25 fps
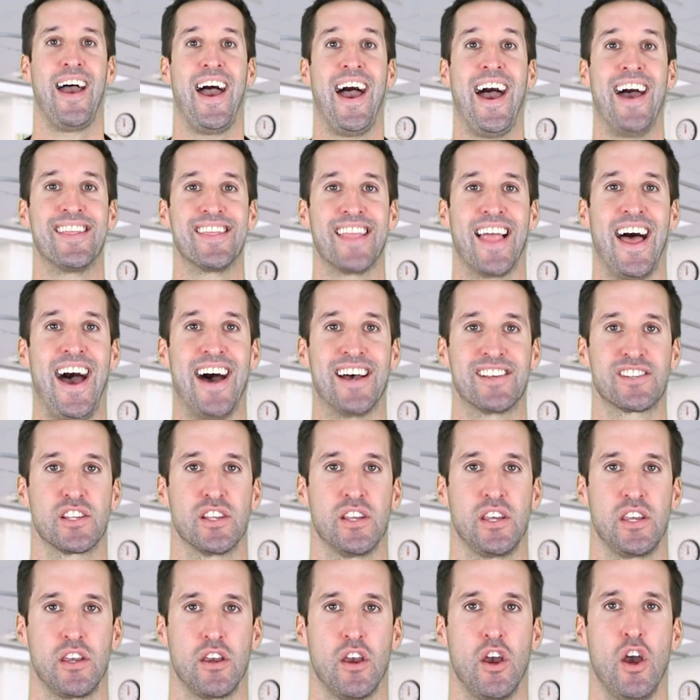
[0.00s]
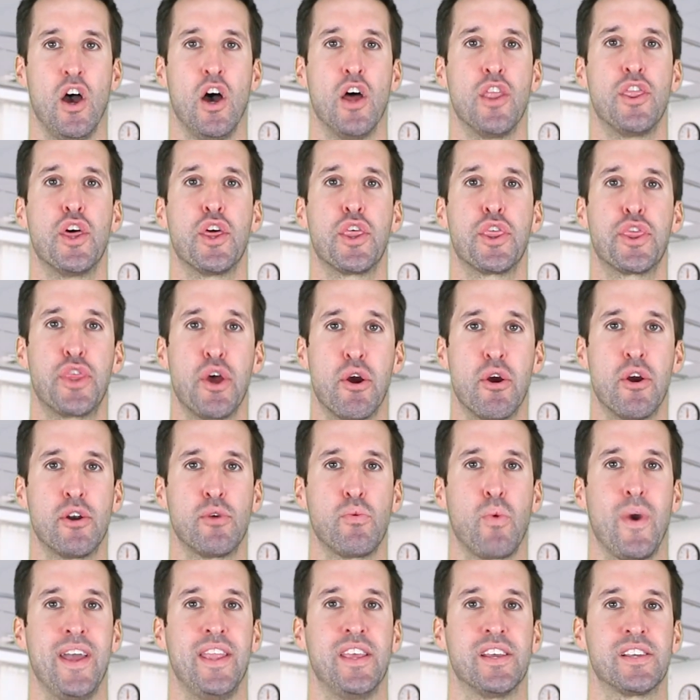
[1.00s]
And lastly, the third
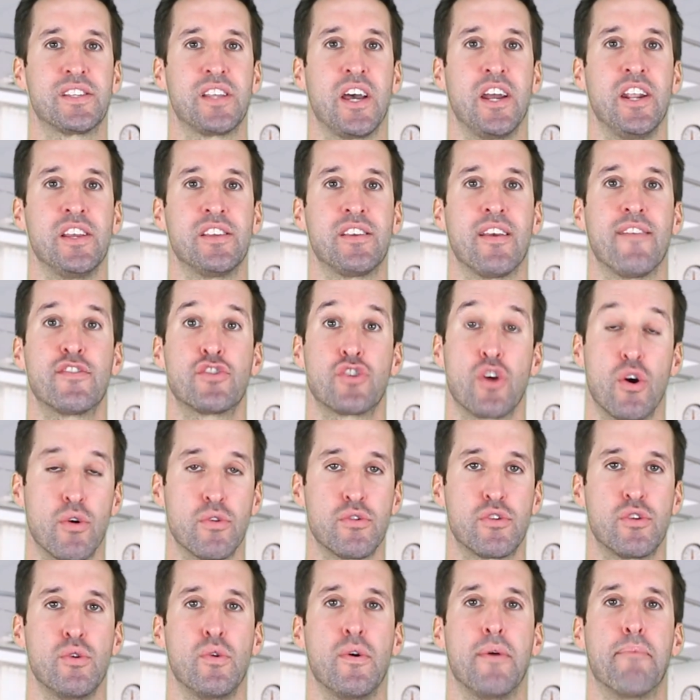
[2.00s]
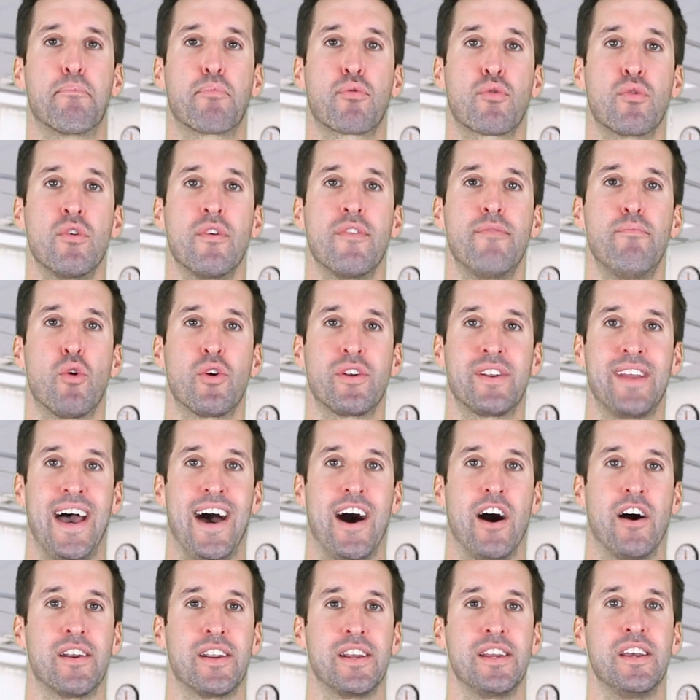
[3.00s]
way the studies have shown to improve
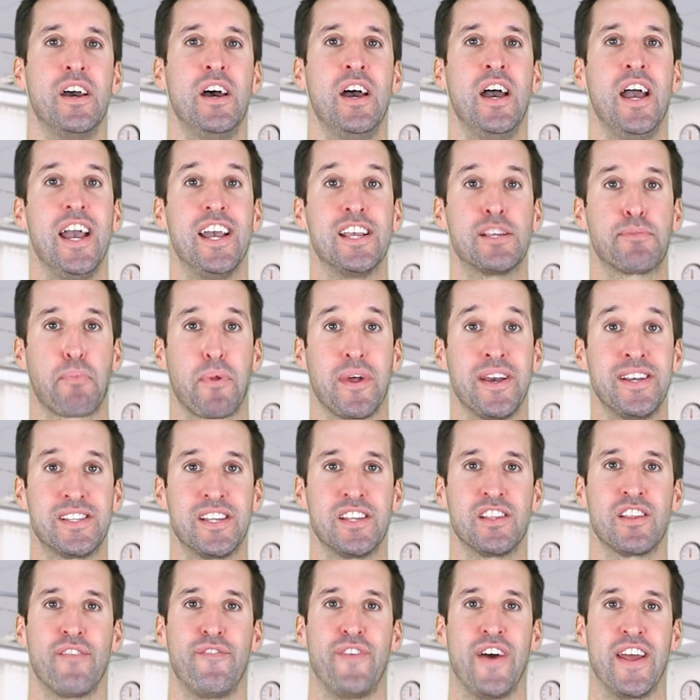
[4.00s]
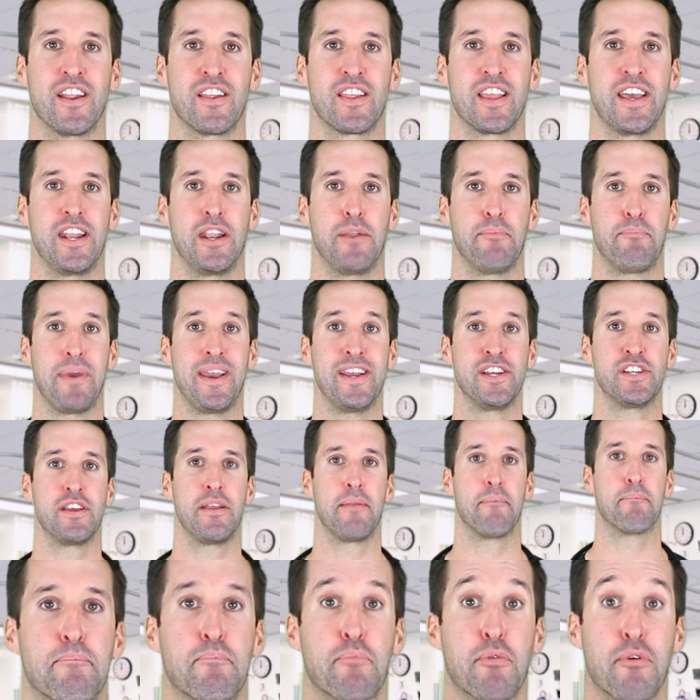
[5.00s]
mortality is placing the ventilated
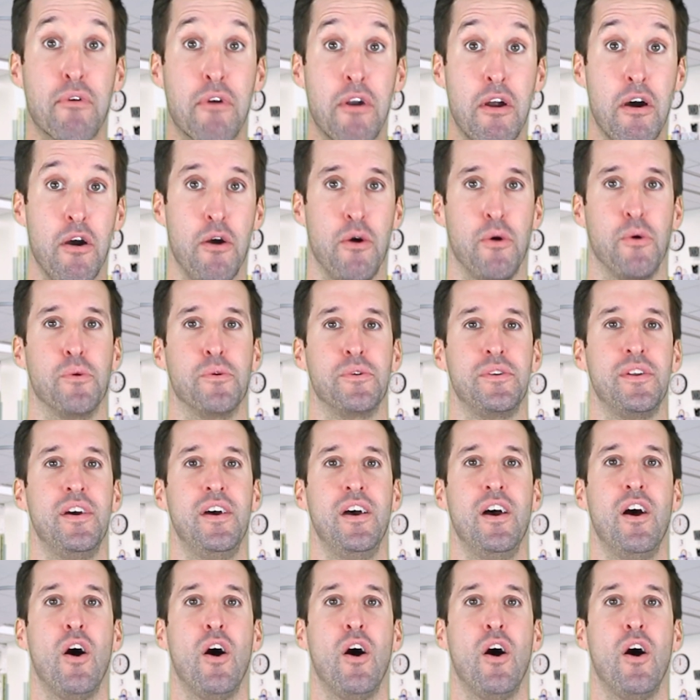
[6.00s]
patient prone